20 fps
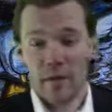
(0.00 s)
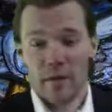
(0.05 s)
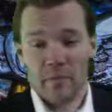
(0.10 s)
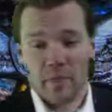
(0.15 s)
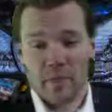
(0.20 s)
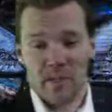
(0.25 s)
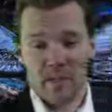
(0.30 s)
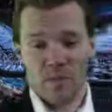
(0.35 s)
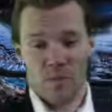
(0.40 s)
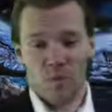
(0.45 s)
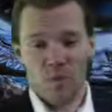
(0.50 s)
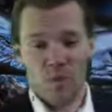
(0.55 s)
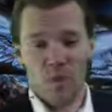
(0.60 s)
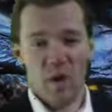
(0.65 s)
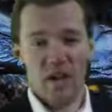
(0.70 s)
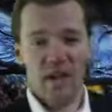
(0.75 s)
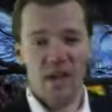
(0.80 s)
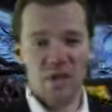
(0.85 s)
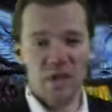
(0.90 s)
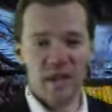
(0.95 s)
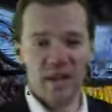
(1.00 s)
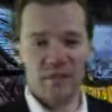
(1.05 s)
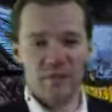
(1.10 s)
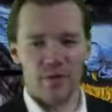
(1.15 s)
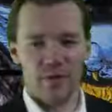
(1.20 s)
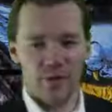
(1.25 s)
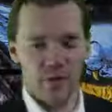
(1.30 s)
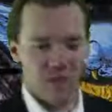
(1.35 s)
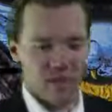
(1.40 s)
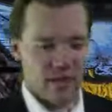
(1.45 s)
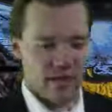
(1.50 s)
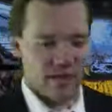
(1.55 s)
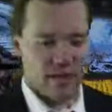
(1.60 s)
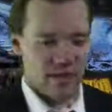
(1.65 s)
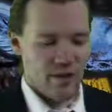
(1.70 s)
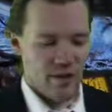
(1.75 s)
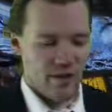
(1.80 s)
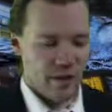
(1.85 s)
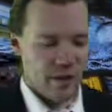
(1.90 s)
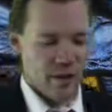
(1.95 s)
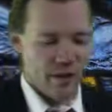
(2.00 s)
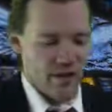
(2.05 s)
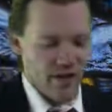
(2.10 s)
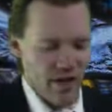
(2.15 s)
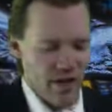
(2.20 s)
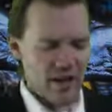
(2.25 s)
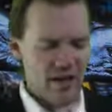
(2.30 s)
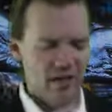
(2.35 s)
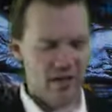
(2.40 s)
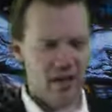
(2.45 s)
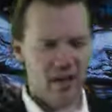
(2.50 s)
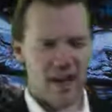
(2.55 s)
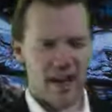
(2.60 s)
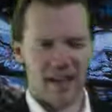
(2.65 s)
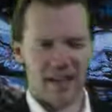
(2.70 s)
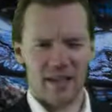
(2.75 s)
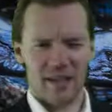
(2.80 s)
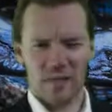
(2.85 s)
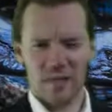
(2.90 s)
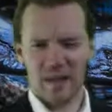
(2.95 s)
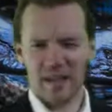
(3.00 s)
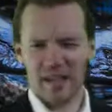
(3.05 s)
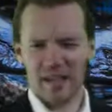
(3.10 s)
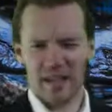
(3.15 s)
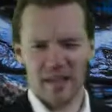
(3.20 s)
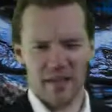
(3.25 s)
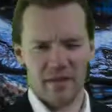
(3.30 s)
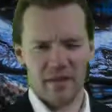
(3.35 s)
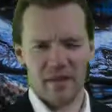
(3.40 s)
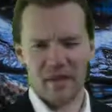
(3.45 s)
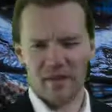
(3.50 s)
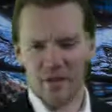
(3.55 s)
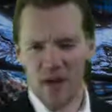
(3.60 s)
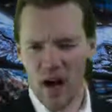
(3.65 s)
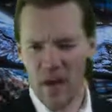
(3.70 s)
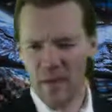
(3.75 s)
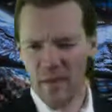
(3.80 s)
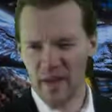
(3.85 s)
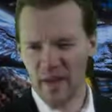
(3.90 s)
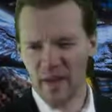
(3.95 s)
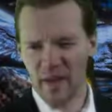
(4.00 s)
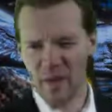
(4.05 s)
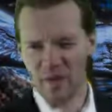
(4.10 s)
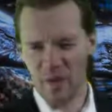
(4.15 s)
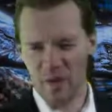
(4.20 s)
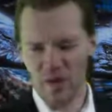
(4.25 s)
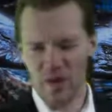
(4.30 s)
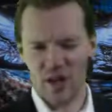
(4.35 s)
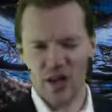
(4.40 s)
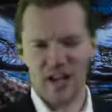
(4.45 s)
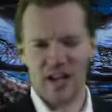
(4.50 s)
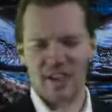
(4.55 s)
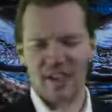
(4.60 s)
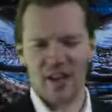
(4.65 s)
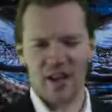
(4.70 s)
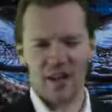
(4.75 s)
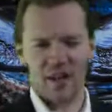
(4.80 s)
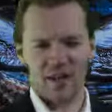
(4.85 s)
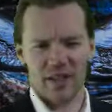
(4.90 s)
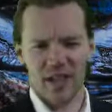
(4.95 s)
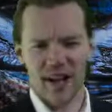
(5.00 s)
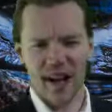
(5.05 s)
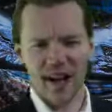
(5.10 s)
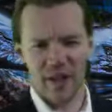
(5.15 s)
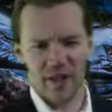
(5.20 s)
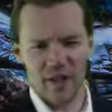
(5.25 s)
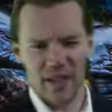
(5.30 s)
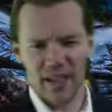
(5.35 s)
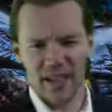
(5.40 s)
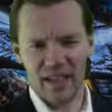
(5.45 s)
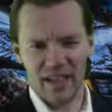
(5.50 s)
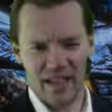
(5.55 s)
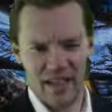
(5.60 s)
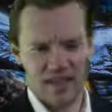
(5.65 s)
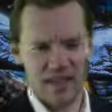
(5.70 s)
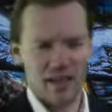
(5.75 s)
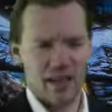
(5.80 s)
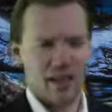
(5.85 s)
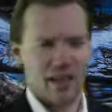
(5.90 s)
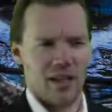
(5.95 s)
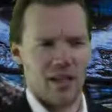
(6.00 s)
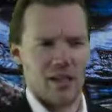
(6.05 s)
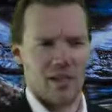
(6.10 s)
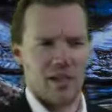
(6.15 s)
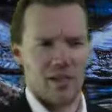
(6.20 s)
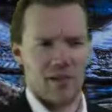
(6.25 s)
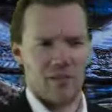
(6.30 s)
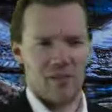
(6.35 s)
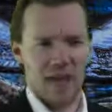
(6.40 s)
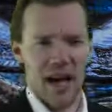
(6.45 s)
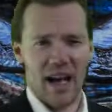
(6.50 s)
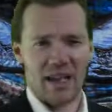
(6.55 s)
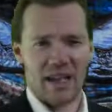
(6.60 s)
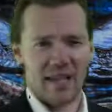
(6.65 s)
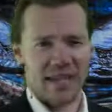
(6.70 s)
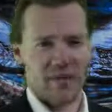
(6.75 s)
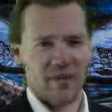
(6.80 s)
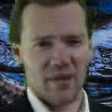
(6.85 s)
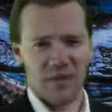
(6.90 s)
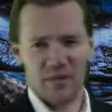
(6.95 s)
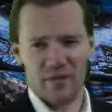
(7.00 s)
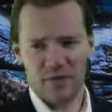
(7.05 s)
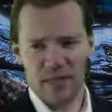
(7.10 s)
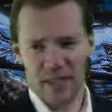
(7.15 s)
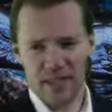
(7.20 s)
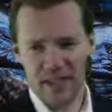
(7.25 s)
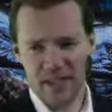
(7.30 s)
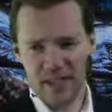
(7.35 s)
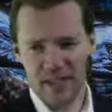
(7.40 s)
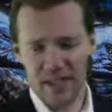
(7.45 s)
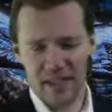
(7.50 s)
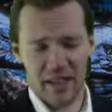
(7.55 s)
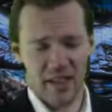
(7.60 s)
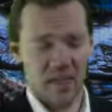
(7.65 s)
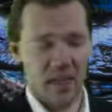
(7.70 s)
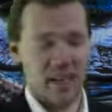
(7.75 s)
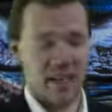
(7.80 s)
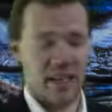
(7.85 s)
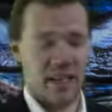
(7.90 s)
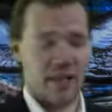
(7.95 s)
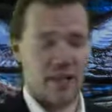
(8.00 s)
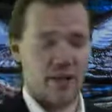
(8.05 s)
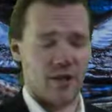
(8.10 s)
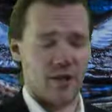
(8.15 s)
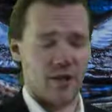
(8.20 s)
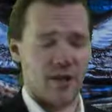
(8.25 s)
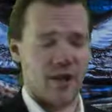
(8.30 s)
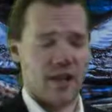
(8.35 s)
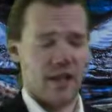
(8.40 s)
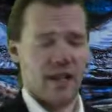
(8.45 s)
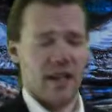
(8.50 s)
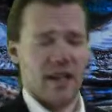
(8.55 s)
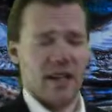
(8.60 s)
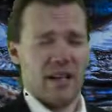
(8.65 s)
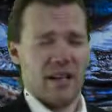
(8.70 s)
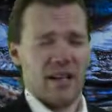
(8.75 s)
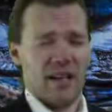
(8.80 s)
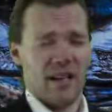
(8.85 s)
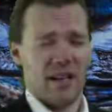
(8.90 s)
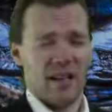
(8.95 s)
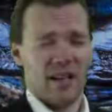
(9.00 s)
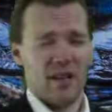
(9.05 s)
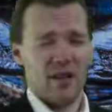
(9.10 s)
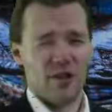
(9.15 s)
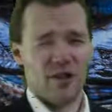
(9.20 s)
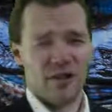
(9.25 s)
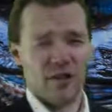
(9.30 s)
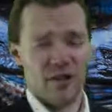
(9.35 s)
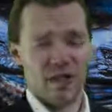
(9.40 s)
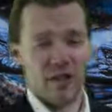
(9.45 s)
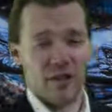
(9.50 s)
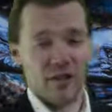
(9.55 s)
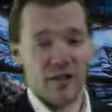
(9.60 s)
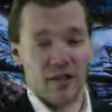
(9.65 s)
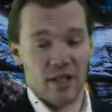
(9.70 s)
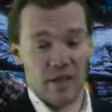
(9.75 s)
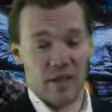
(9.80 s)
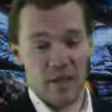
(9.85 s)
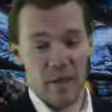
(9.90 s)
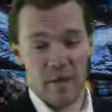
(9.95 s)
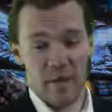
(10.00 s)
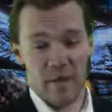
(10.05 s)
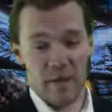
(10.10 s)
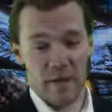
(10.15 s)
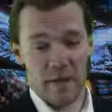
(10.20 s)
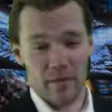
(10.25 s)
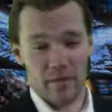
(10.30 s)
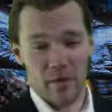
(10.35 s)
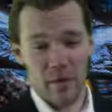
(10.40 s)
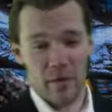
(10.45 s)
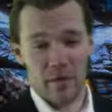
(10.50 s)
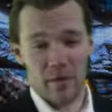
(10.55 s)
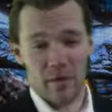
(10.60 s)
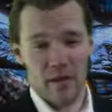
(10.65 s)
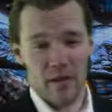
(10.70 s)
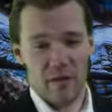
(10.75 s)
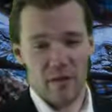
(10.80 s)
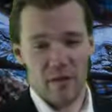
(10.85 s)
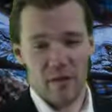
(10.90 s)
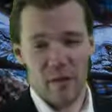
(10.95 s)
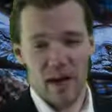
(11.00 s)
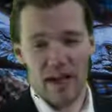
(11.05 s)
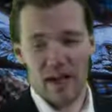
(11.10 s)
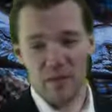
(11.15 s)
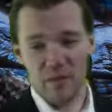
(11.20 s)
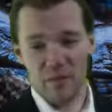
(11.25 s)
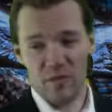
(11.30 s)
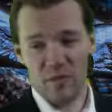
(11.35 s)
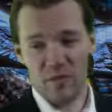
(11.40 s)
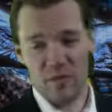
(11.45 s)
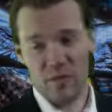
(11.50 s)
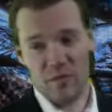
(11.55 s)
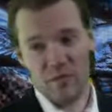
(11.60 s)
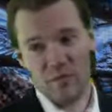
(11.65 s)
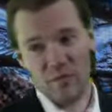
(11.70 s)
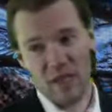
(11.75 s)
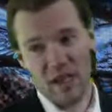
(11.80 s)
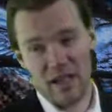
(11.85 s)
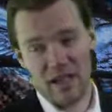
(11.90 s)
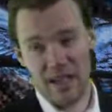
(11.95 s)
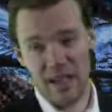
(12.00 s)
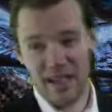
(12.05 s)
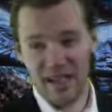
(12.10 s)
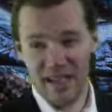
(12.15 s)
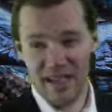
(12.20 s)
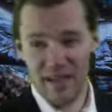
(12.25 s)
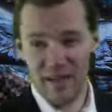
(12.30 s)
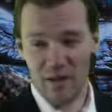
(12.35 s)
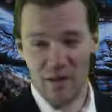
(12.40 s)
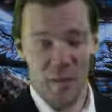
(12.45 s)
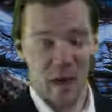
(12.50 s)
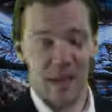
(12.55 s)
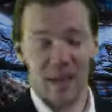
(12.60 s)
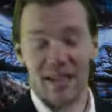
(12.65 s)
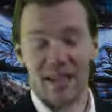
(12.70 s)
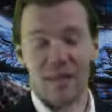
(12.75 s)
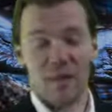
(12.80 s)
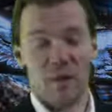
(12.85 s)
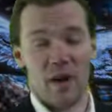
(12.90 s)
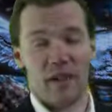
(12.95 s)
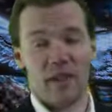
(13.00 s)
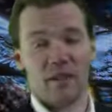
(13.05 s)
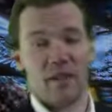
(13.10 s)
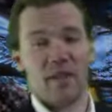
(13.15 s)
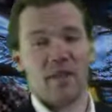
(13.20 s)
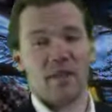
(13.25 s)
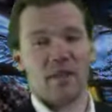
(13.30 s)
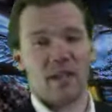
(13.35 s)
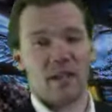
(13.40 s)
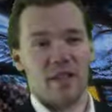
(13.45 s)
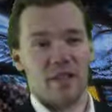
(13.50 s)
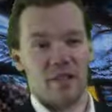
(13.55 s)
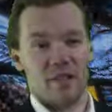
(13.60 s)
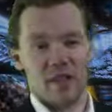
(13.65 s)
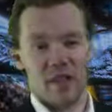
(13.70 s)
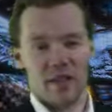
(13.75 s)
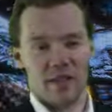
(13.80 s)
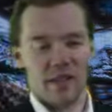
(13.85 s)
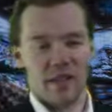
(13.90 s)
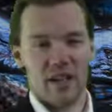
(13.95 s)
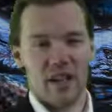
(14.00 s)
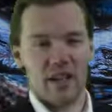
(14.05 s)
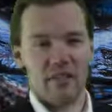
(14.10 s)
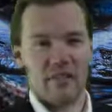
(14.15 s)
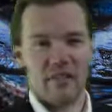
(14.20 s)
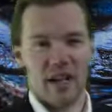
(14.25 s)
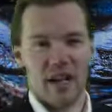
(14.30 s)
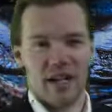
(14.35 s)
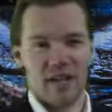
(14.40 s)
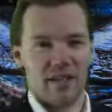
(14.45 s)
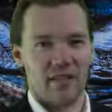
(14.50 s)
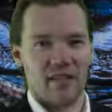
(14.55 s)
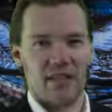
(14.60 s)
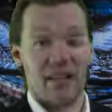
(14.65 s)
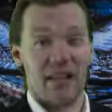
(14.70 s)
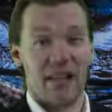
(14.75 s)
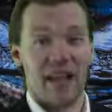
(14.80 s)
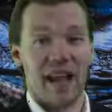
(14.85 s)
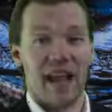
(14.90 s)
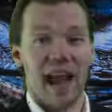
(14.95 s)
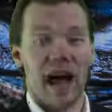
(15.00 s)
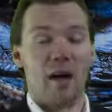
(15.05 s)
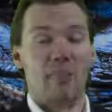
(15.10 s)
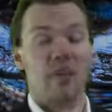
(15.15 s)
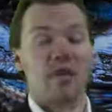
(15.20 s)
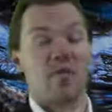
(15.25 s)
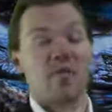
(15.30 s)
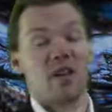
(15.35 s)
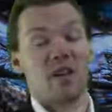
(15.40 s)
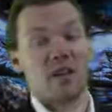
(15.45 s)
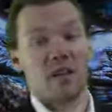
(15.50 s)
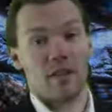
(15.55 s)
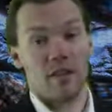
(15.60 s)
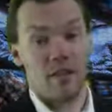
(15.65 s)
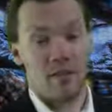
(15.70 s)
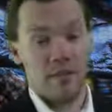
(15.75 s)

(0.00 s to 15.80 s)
Because when you eat food, generally if you got any weird symptoms, vomiting, projectile diarrhea, acid reflux, things of that nature, it's usually due to something that you ate that your body didn't quite agree with, that your gut bacteria isn't happy with.